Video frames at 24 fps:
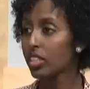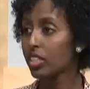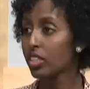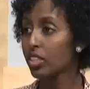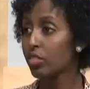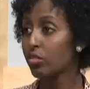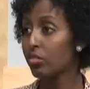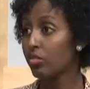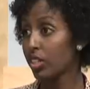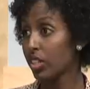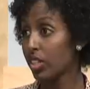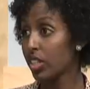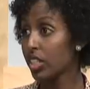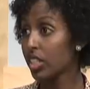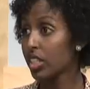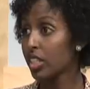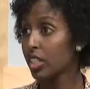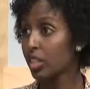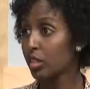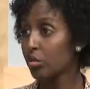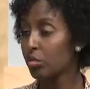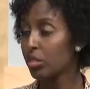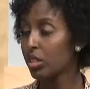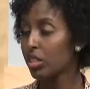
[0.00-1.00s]
is very
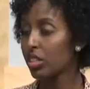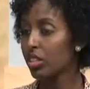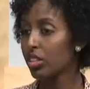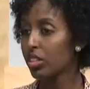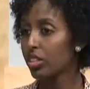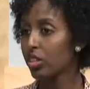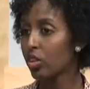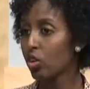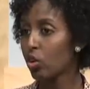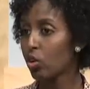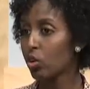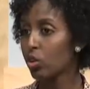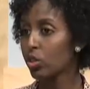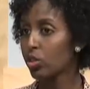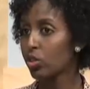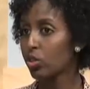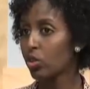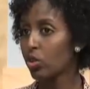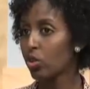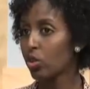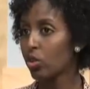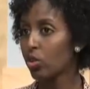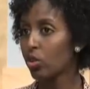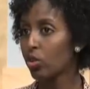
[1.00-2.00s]
similar,
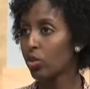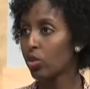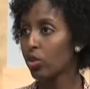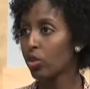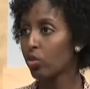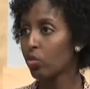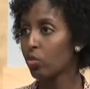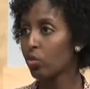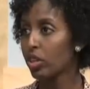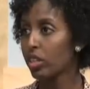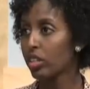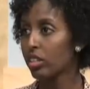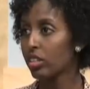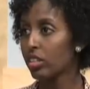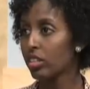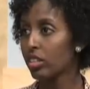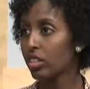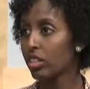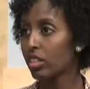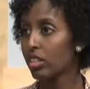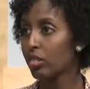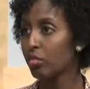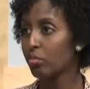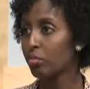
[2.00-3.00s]
although the one
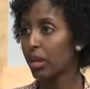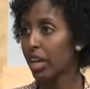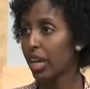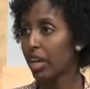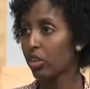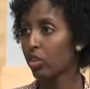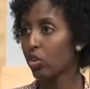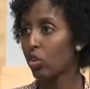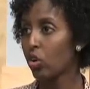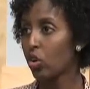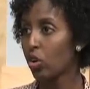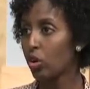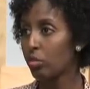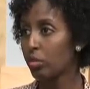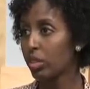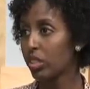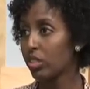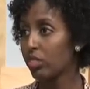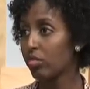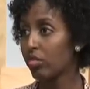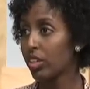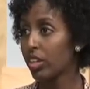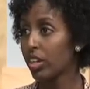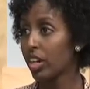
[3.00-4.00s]
in back home
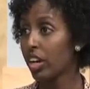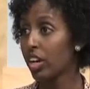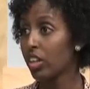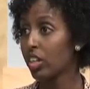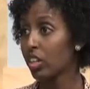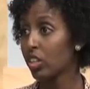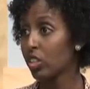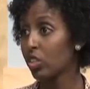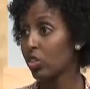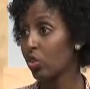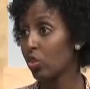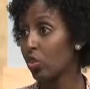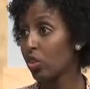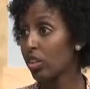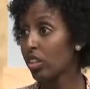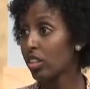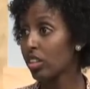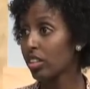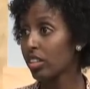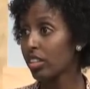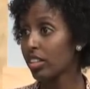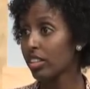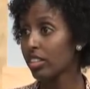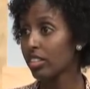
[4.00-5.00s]
it's very
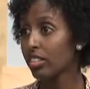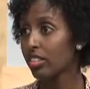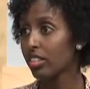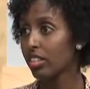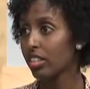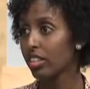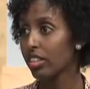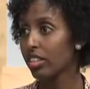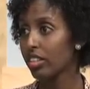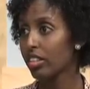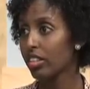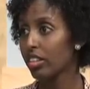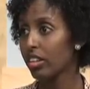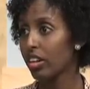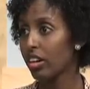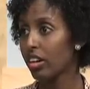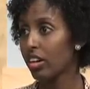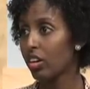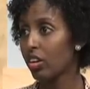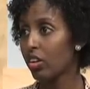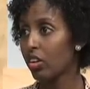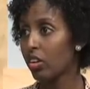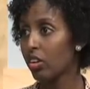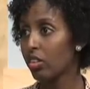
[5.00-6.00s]
anecdotal. It's like
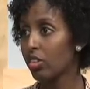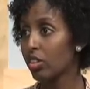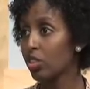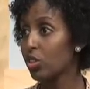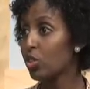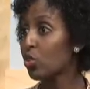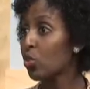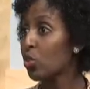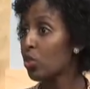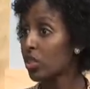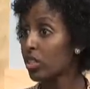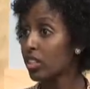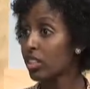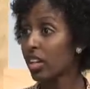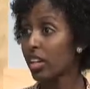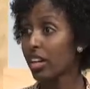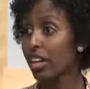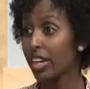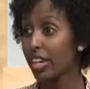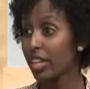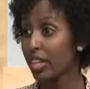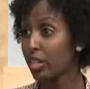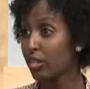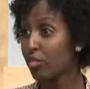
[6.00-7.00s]
uh, the stories that
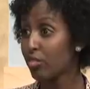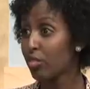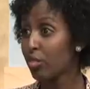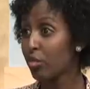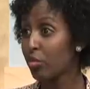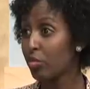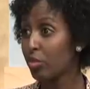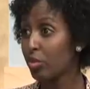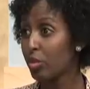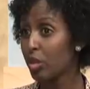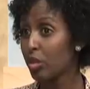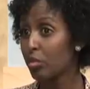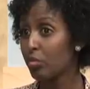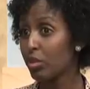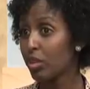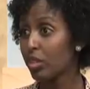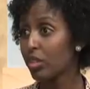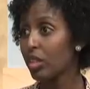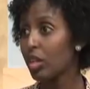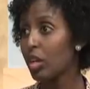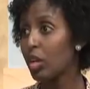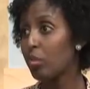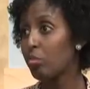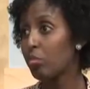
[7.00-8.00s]
I hear from
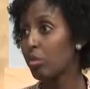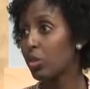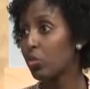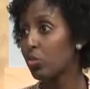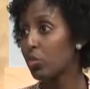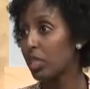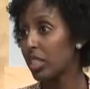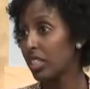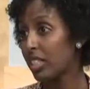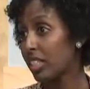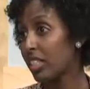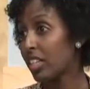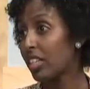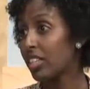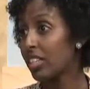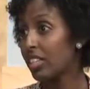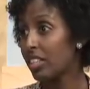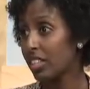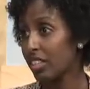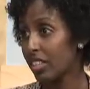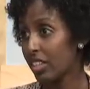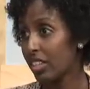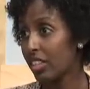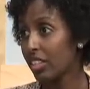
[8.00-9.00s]
people, but we
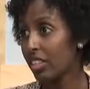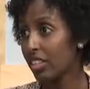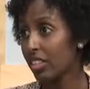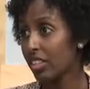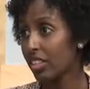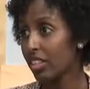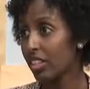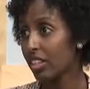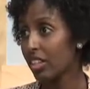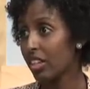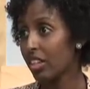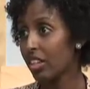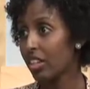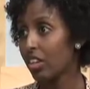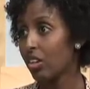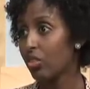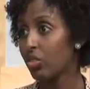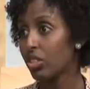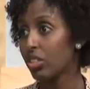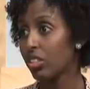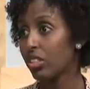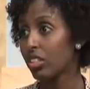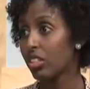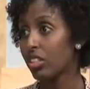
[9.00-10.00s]
studied here. Mm -hmm. uh,
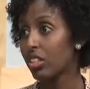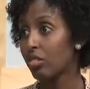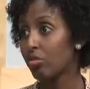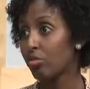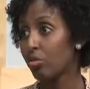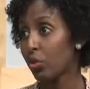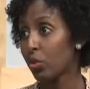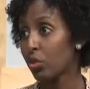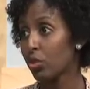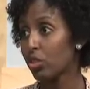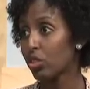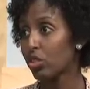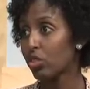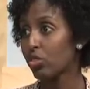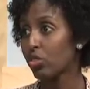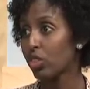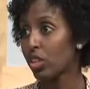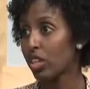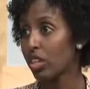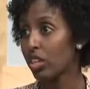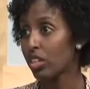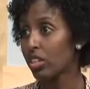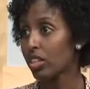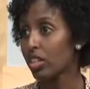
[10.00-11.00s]
our study focused
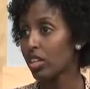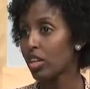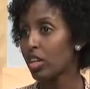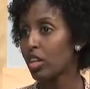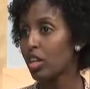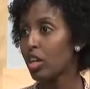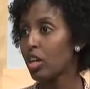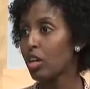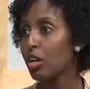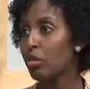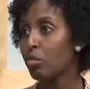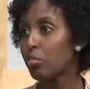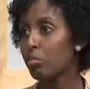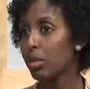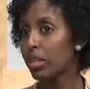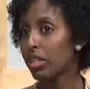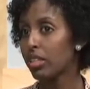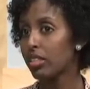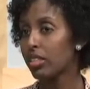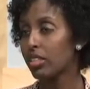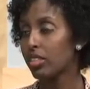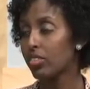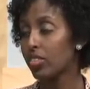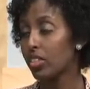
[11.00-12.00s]
here. I see.
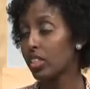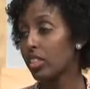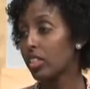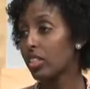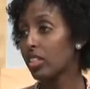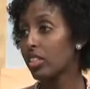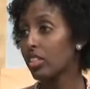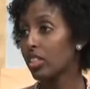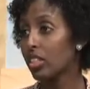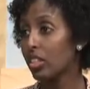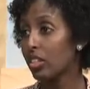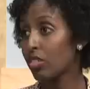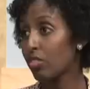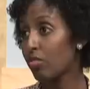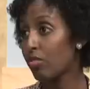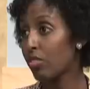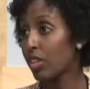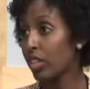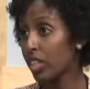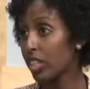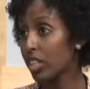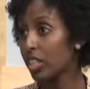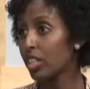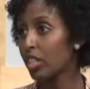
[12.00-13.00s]
But the reasons are
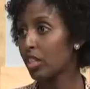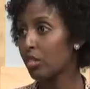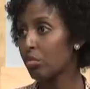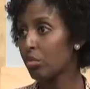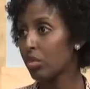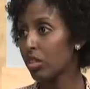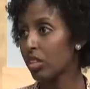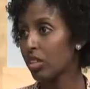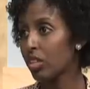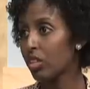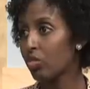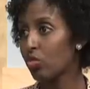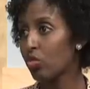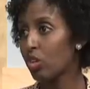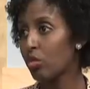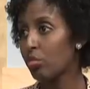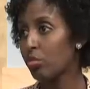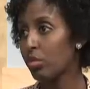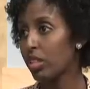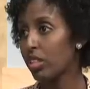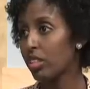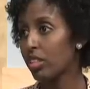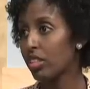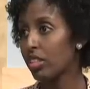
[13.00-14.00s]
very similar.
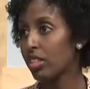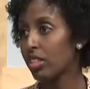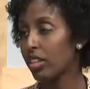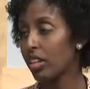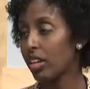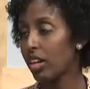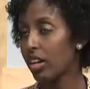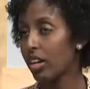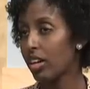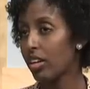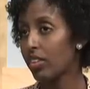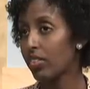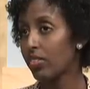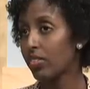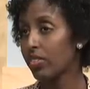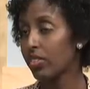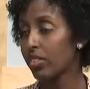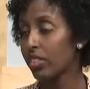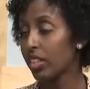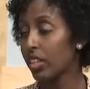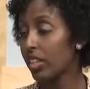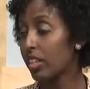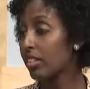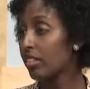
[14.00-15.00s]
Women um,
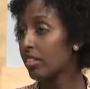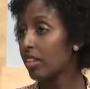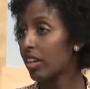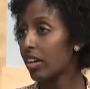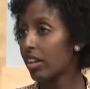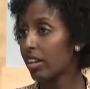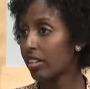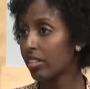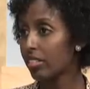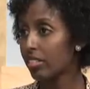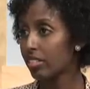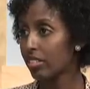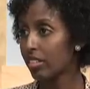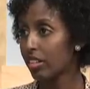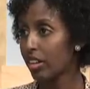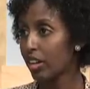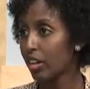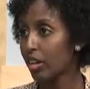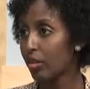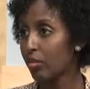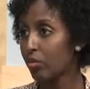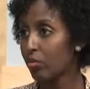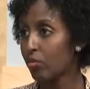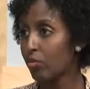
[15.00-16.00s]
said that
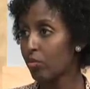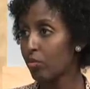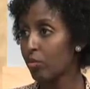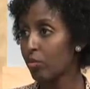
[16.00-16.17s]
um,